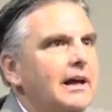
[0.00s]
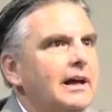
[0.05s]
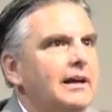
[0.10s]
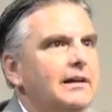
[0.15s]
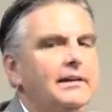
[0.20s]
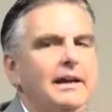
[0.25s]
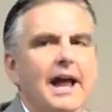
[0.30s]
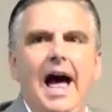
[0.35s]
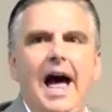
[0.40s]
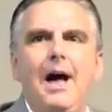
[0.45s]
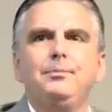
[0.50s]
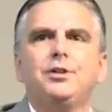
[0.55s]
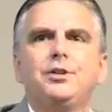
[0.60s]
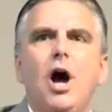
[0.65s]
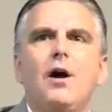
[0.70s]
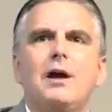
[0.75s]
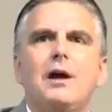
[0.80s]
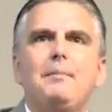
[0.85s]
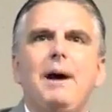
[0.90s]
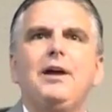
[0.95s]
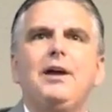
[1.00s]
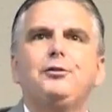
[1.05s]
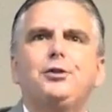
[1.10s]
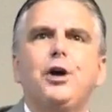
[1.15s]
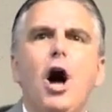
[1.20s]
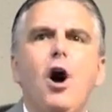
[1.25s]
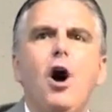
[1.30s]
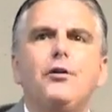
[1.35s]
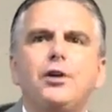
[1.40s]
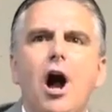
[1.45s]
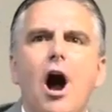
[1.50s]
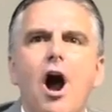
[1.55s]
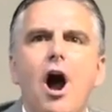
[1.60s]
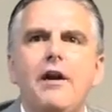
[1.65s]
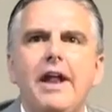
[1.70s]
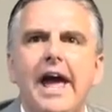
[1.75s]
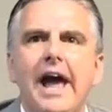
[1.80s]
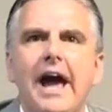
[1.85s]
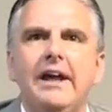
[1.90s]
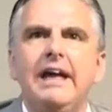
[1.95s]
Now, I'm talking about Shawn
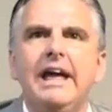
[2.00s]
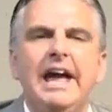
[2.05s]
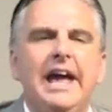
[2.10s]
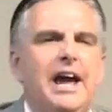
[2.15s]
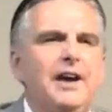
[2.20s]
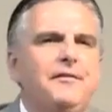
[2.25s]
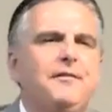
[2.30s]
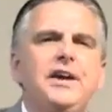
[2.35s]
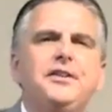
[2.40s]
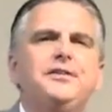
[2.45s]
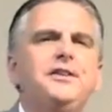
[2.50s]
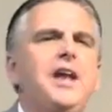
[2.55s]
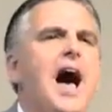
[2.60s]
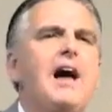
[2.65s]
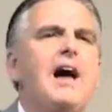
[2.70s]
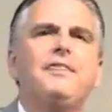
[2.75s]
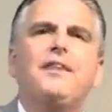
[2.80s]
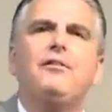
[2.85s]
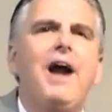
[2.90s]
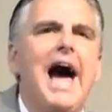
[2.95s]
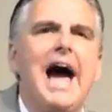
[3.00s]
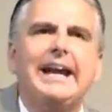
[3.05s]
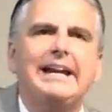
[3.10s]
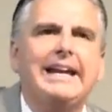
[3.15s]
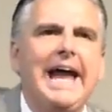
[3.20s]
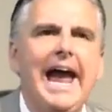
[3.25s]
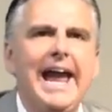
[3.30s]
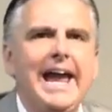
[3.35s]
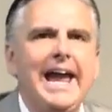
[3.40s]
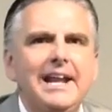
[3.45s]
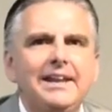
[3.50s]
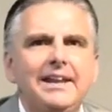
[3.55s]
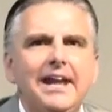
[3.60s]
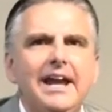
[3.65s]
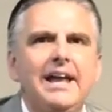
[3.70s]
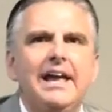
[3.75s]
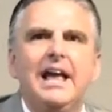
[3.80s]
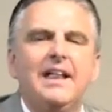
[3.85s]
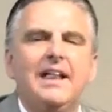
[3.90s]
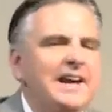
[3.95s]
Garnett. If it's not the right
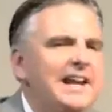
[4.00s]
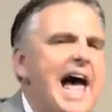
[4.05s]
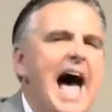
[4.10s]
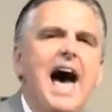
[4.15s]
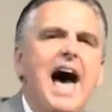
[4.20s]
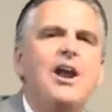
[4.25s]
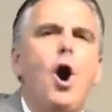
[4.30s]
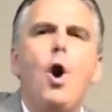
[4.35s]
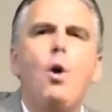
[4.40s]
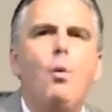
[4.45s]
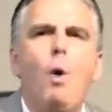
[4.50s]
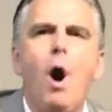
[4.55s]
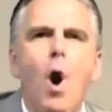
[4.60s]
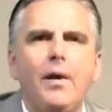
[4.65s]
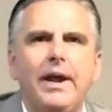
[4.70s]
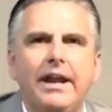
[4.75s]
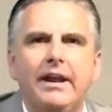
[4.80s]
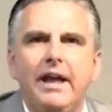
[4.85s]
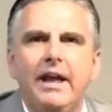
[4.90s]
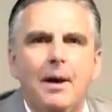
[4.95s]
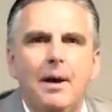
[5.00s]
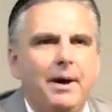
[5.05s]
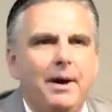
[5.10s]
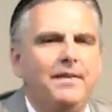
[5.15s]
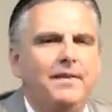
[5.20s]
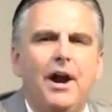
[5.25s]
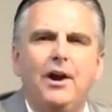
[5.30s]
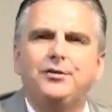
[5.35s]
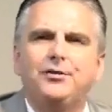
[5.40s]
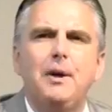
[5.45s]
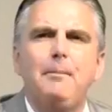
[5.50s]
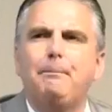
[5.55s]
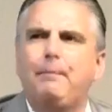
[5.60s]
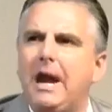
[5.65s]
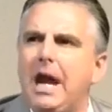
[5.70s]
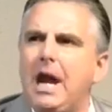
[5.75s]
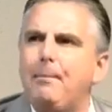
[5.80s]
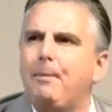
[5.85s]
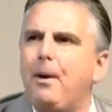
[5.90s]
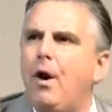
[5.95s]
candy, then I don't want it. But there's some
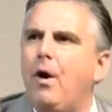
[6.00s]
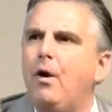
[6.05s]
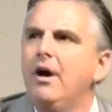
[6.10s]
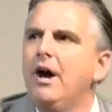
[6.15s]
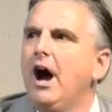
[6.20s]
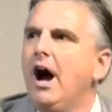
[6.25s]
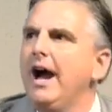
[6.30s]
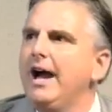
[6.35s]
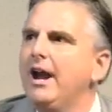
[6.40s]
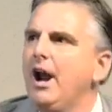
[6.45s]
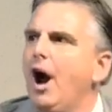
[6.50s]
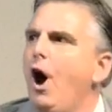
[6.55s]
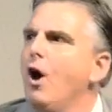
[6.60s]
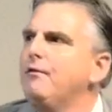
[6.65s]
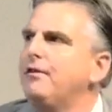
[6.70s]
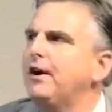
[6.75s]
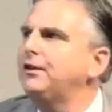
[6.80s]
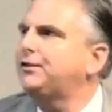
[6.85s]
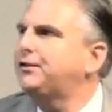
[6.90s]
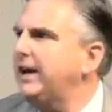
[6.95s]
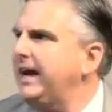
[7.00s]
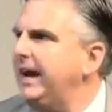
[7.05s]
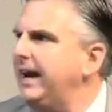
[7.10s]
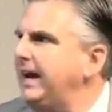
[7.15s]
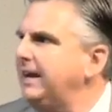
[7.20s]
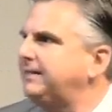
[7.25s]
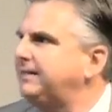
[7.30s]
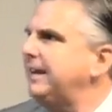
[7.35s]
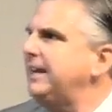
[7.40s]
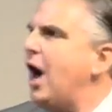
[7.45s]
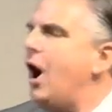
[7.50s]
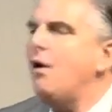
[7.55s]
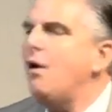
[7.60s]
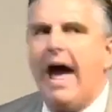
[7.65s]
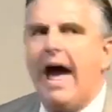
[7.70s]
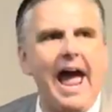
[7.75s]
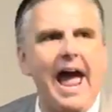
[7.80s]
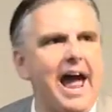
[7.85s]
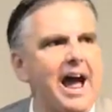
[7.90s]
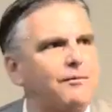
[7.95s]
people in overseas that don't
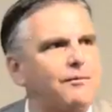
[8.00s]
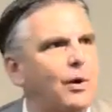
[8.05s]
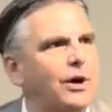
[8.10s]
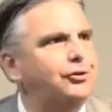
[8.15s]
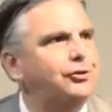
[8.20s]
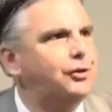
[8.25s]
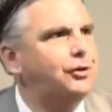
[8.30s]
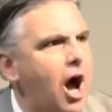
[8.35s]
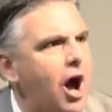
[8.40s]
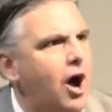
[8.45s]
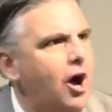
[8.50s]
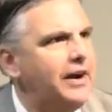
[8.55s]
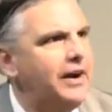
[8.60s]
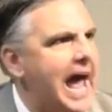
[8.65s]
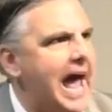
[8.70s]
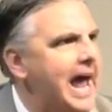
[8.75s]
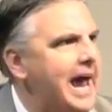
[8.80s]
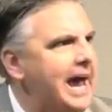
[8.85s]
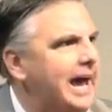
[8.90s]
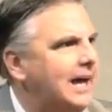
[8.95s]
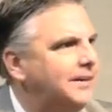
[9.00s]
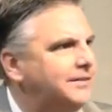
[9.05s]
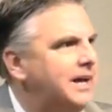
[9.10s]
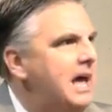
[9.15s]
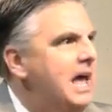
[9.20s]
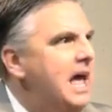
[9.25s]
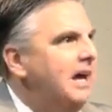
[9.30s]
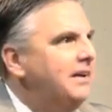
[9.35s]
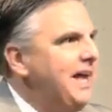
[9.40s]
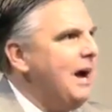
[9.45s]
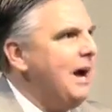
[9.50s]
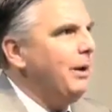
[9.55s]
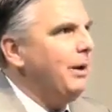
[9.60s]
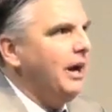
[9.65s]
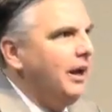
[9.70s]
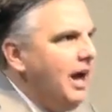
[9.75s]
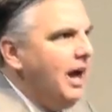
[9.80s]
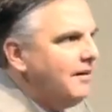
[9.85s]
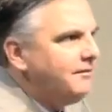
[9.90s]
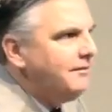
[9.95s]
have what Shawn has that would
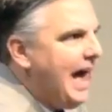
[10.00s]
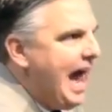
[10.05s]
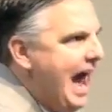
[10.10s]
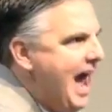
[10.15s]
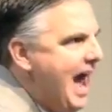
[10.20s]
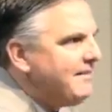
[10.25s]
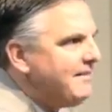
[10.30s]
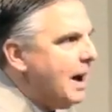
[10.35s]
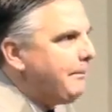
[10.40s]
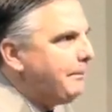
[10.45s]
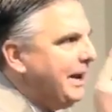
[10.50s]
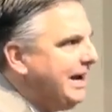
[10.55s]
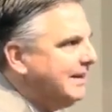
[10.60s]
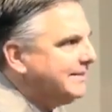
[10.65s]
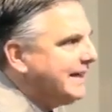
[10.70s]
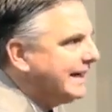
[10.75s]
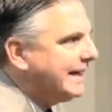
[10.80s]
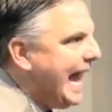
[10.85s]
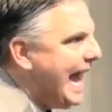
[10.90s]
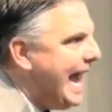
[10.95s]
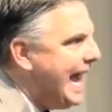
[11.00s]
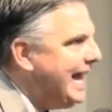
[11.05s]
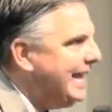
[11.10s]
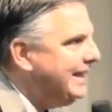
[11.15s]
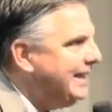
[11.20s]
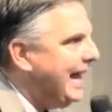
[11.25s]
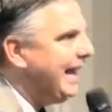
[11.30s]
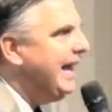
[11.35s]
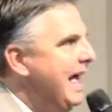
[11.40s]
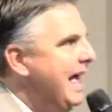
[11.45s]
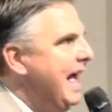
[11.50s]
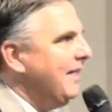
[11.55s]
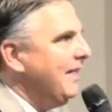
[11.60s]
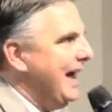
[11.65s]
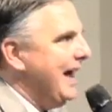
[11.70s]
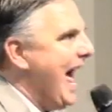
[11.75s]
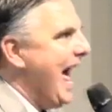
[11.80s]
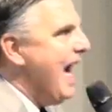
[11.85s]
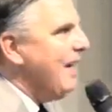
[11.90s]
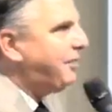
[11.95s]
love to have a piece of candy
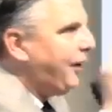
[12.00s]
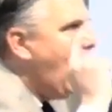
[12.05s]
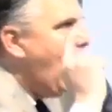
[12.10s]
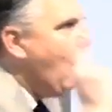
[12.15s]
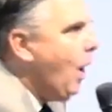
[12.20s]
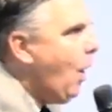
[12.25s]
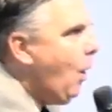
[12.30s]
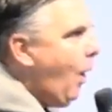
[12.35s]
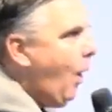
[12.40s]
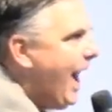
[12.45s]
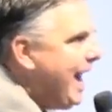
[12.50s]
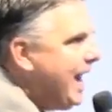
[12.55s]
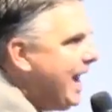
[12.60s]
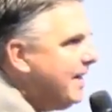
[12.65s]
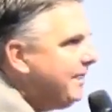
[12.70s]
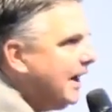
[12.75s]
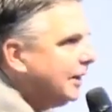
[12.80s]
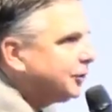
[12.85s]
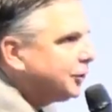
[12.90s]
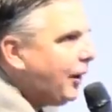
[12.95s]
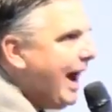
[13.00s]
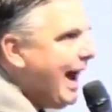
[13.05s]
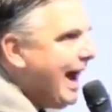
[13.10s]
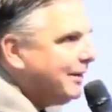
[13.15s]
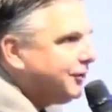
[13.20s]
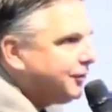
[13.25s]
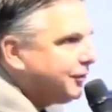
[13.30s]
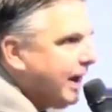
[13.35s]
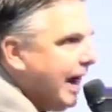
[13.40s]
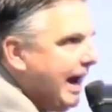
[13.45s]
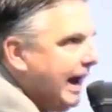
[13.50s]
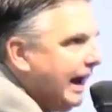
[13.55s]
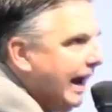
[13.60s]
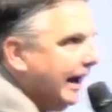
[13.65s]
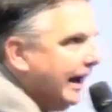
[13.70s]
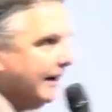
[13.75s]
that I throw away in the trash can.